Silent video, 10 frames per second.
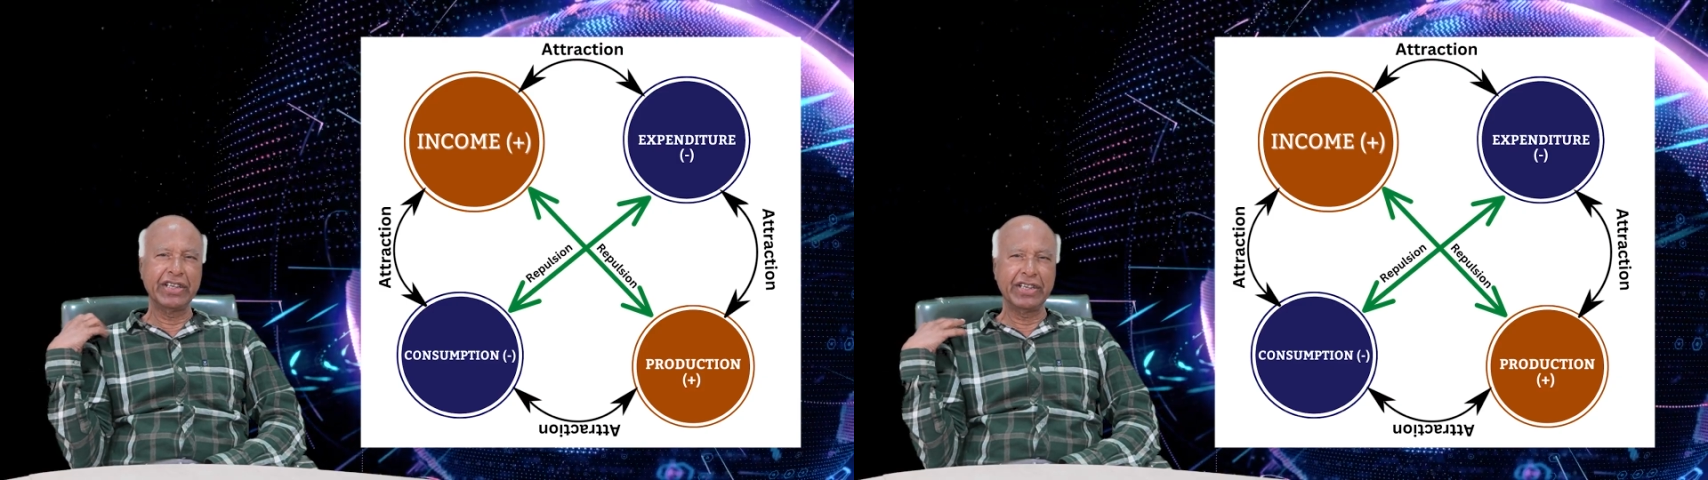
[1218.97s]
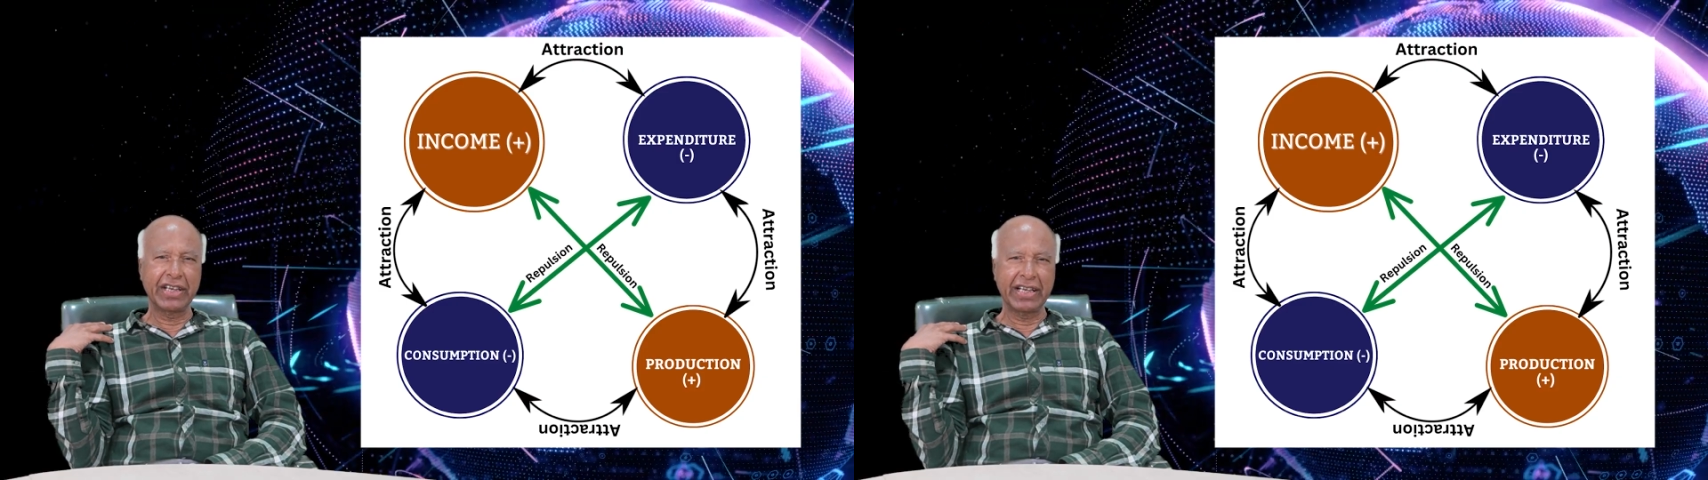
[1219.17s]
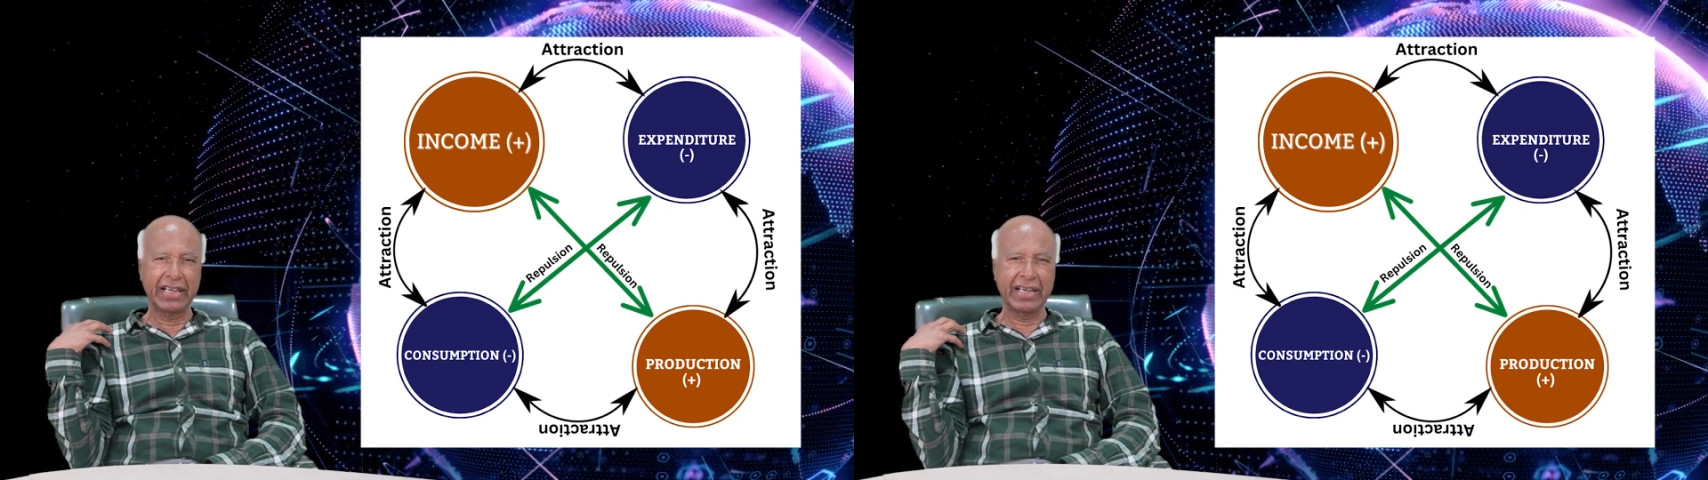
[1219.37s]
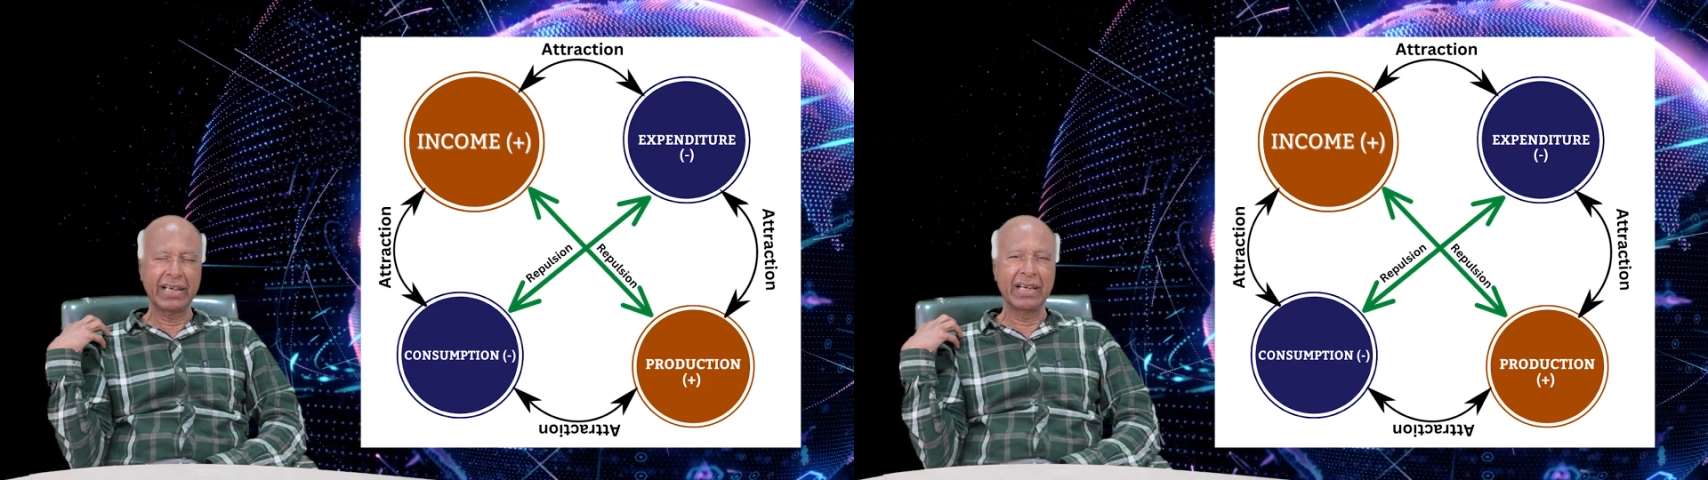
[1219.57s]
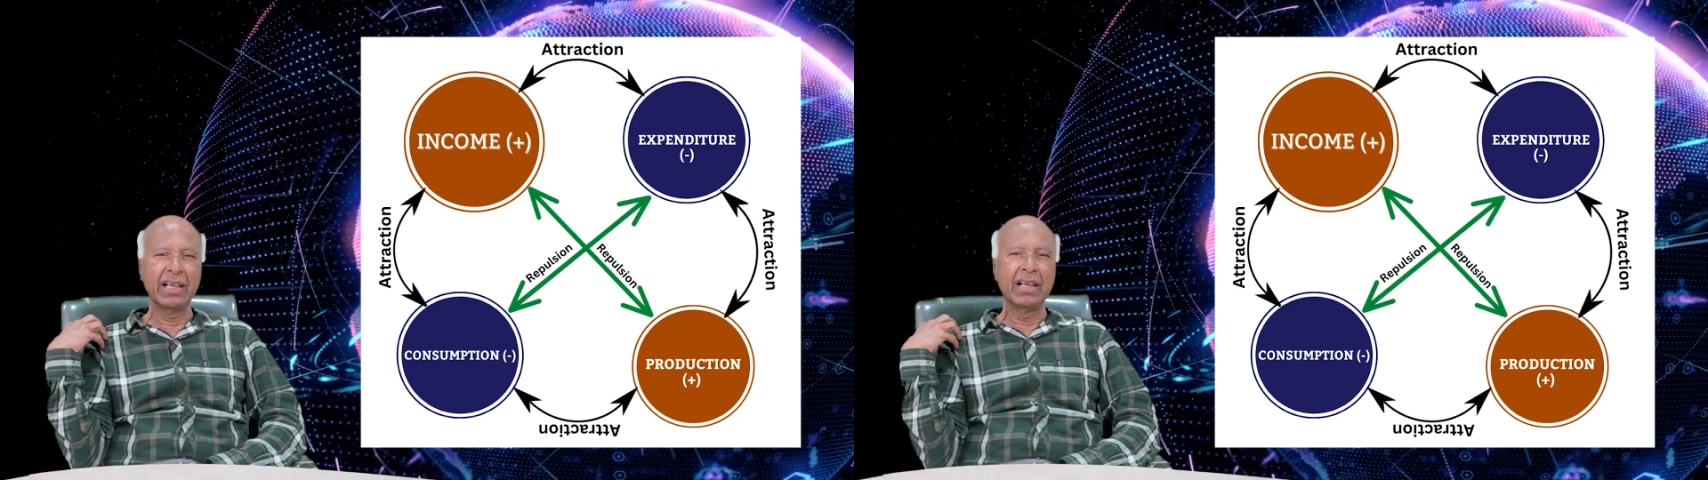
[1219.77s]

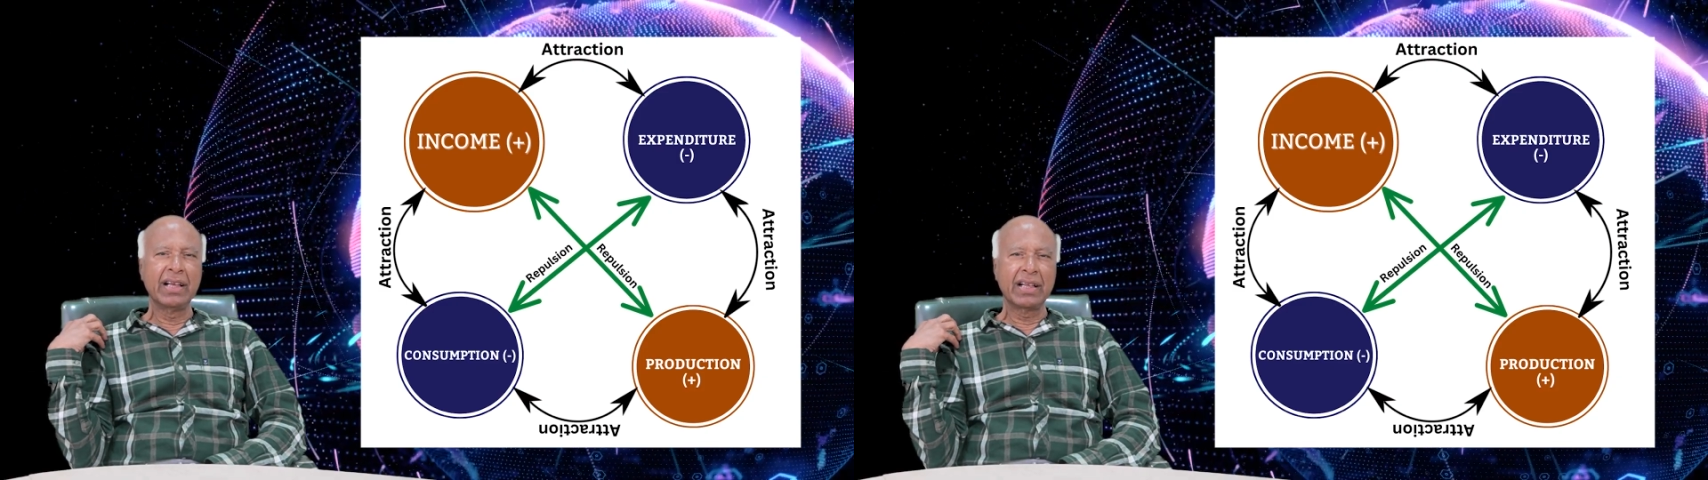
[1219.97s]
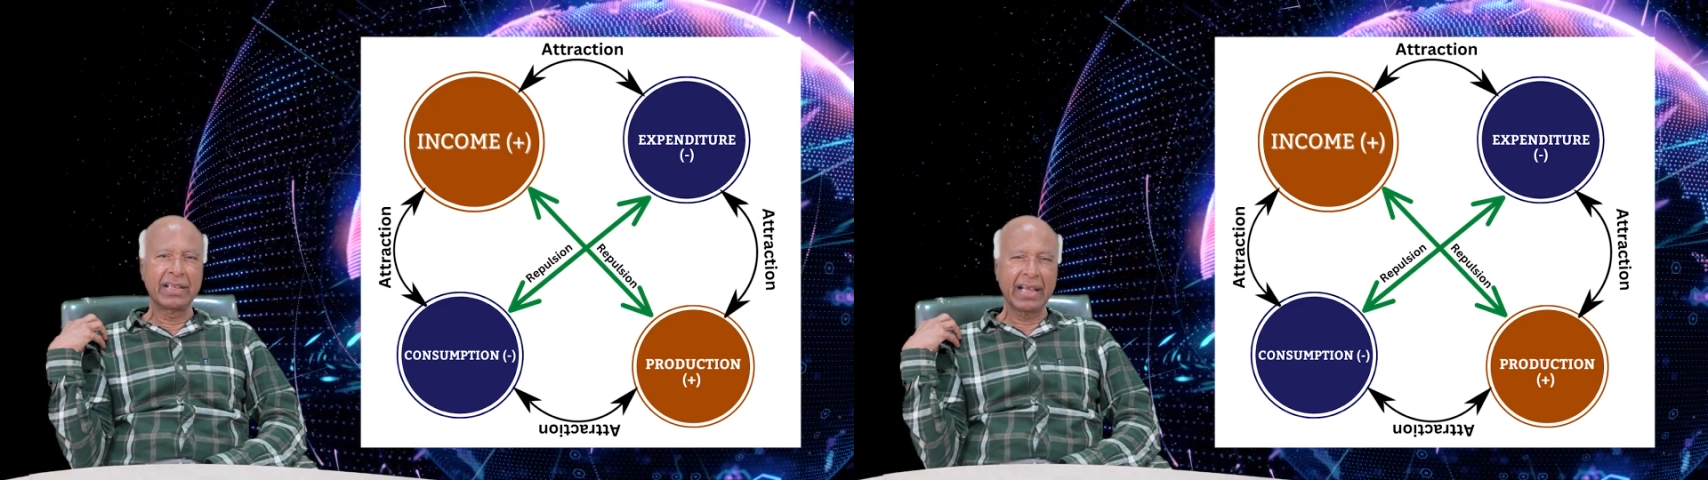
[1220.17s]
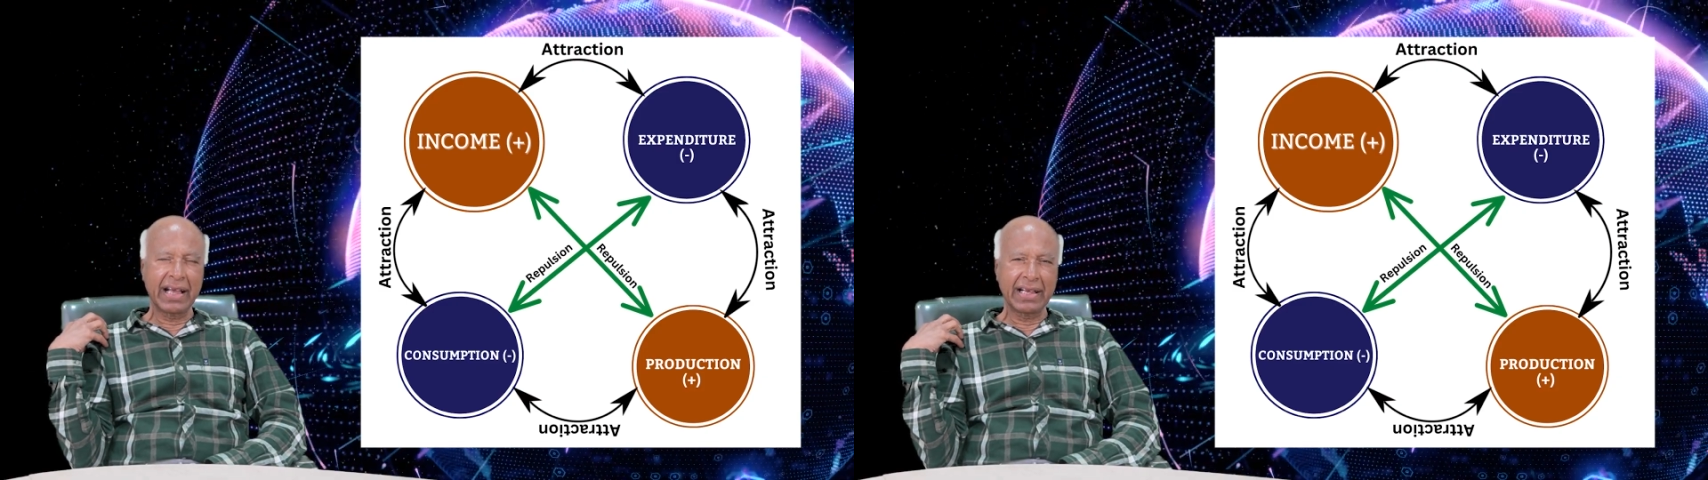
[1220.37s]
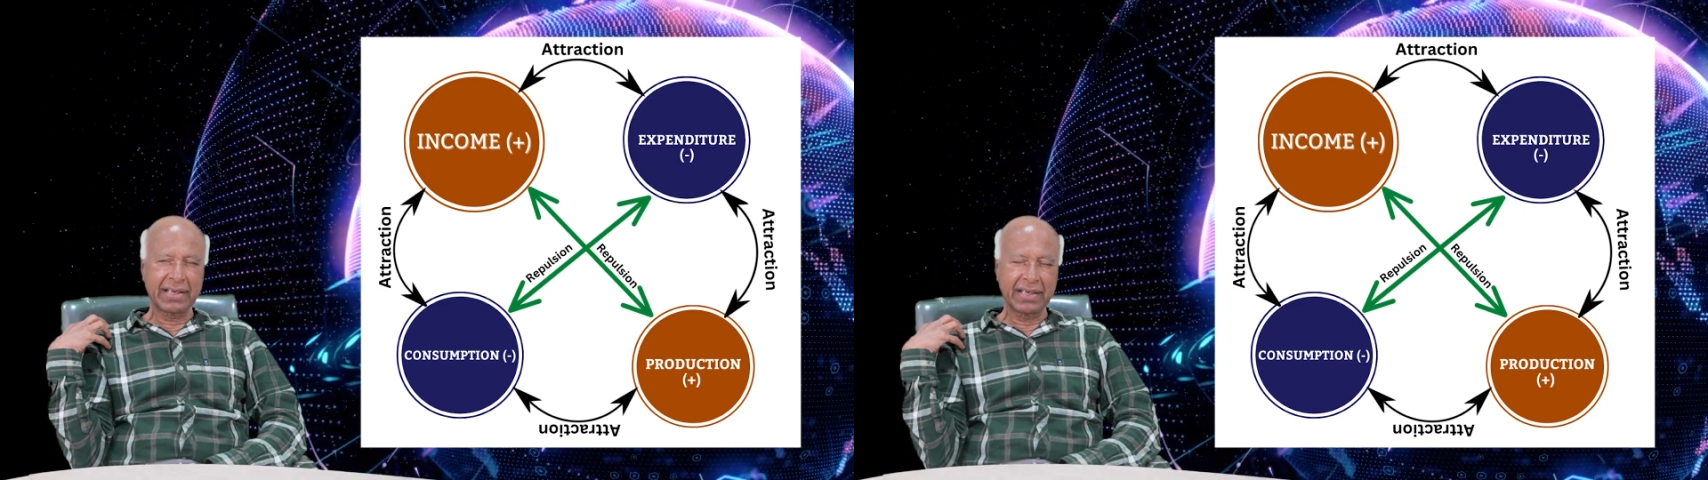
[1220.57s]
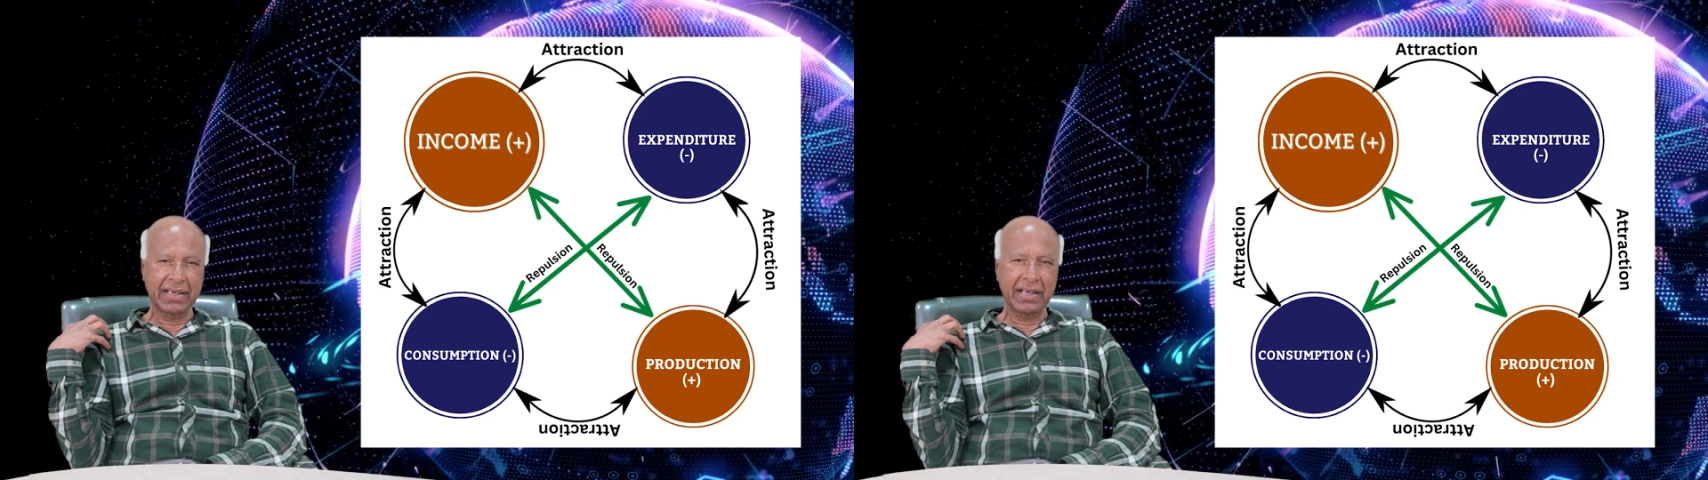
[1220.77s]
detail
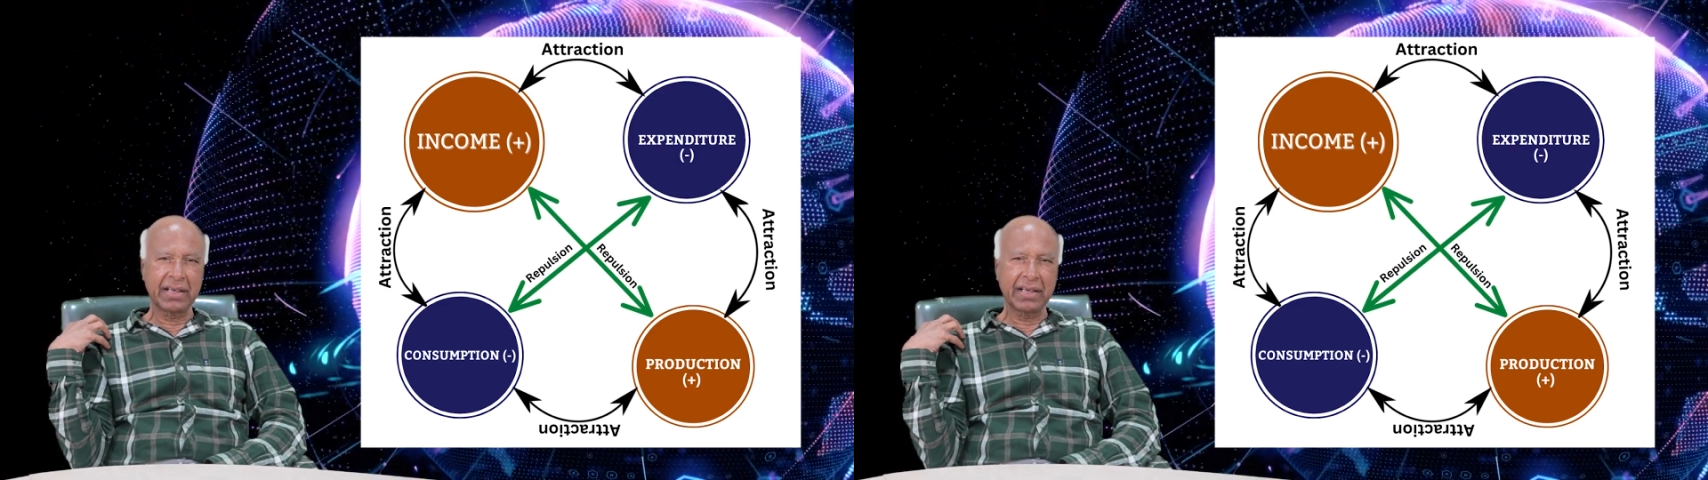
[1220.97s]
that